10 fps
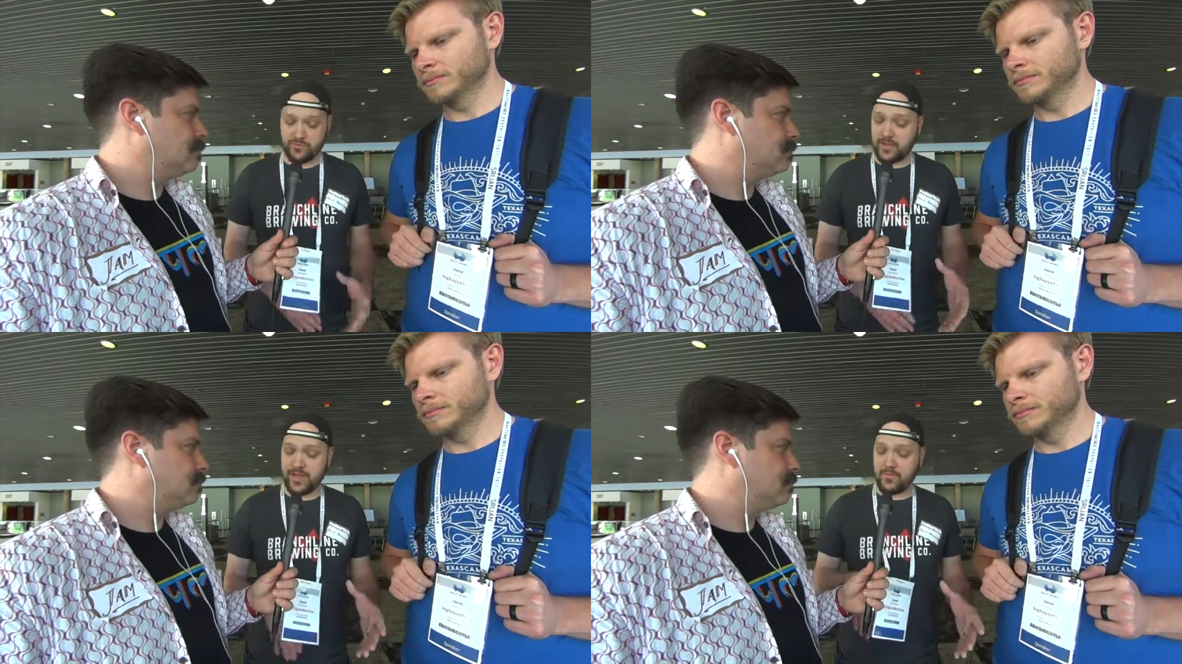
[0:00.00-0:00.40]

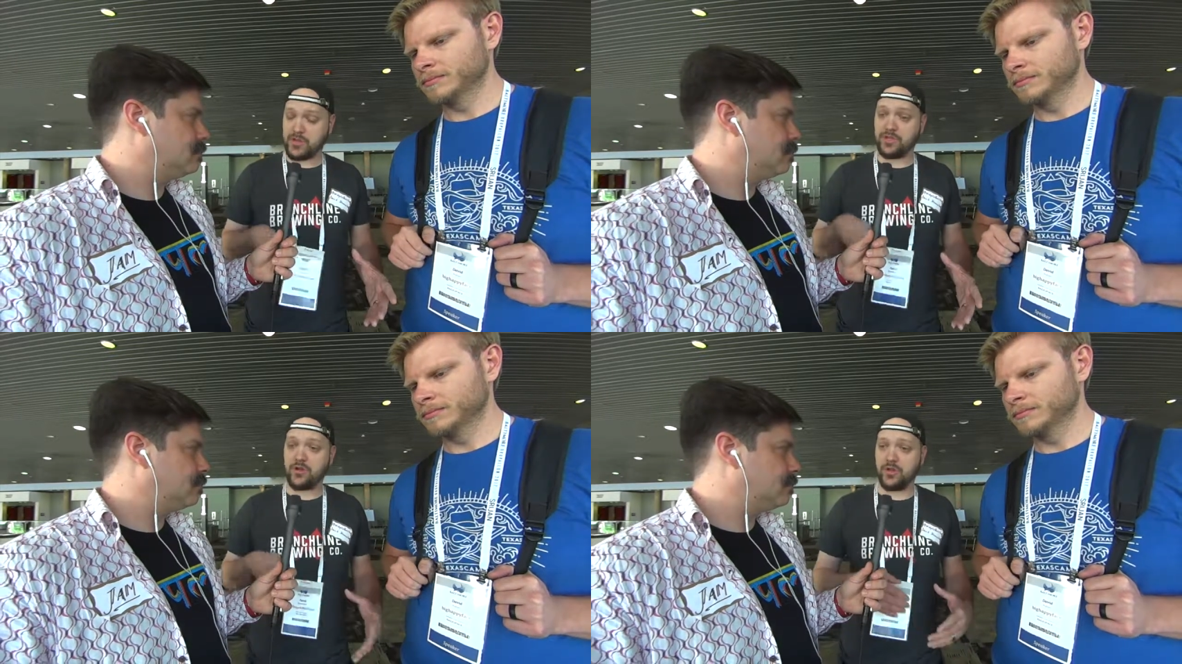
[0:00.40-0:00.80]
Speaker 1: like I
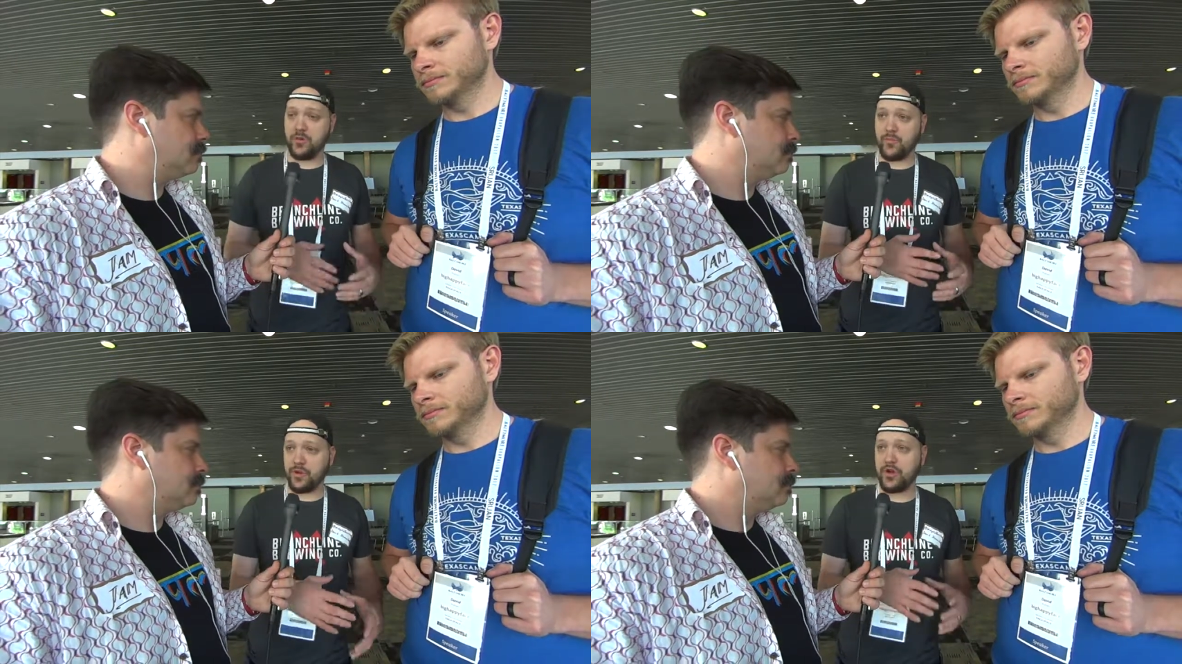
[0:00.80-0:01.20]
mentioned earlier,
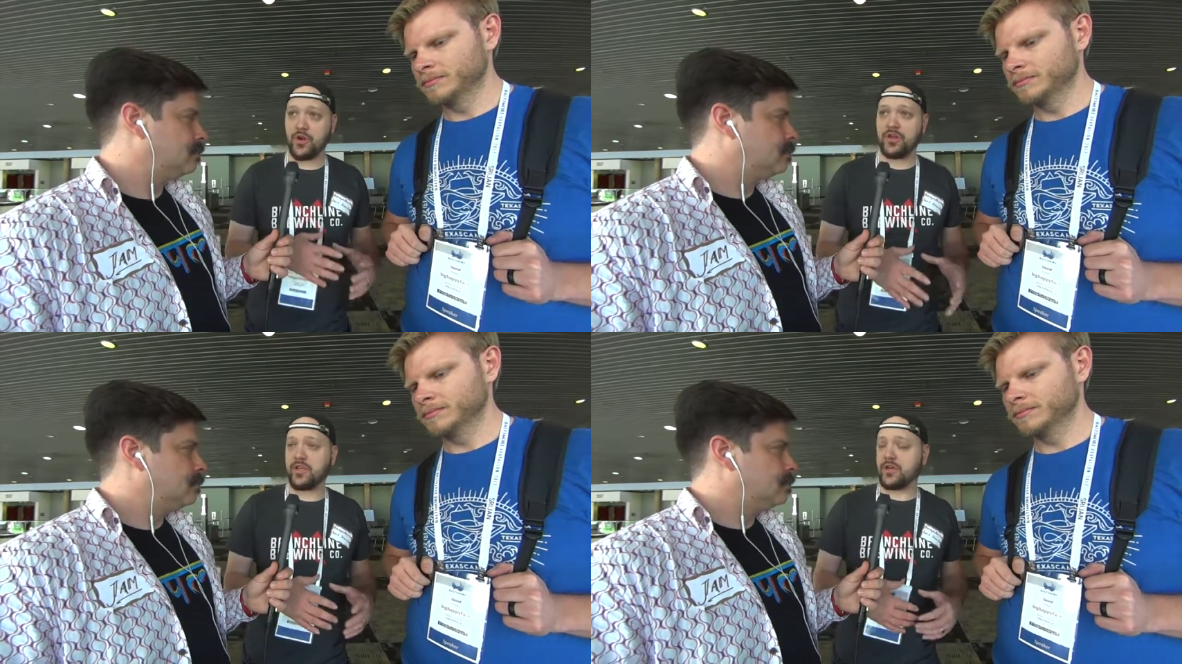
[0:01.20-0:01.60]
we're
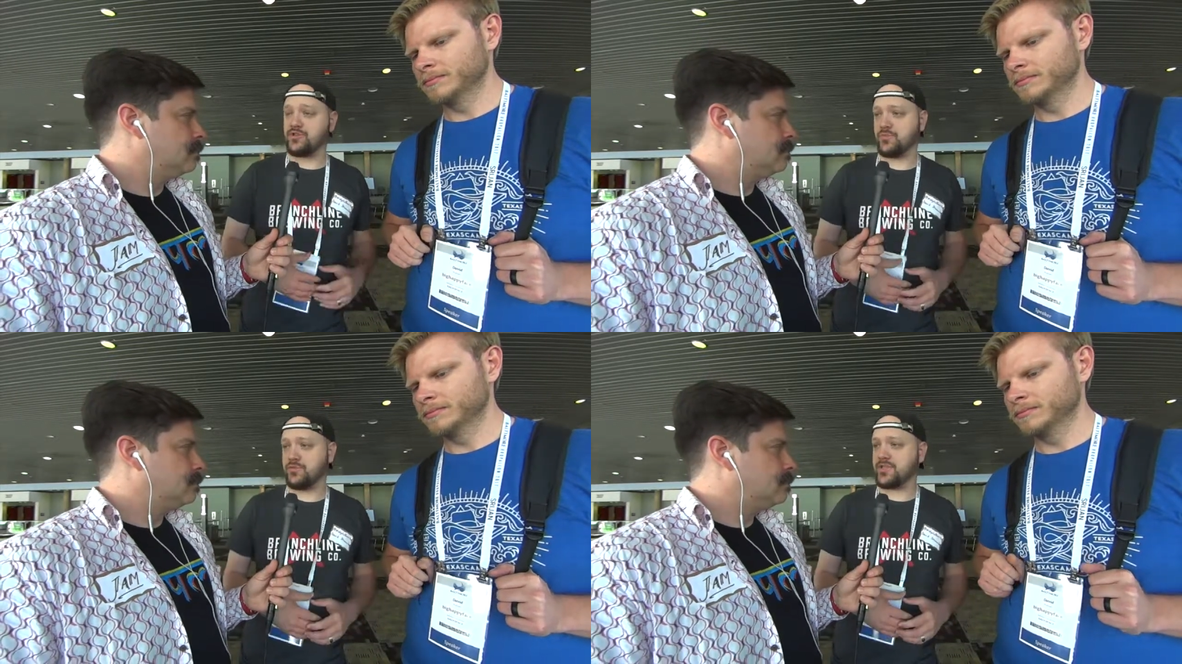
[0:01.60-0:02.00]
currently on
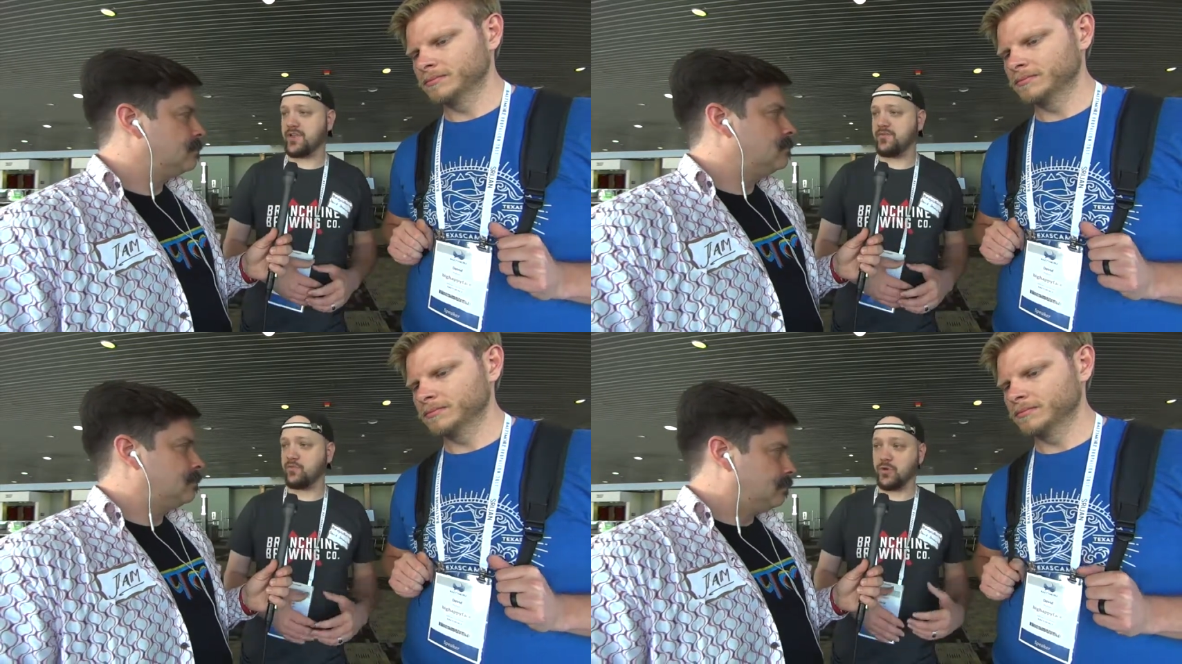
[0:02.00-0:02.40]
Drupal
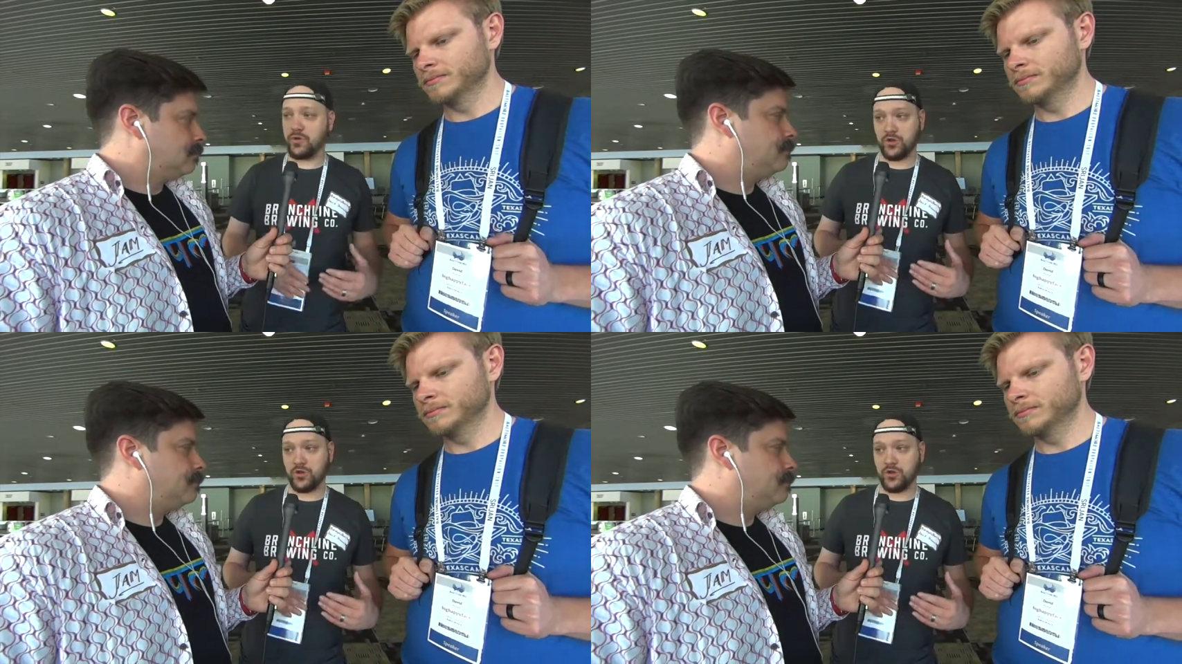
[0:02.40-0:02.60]
7. We're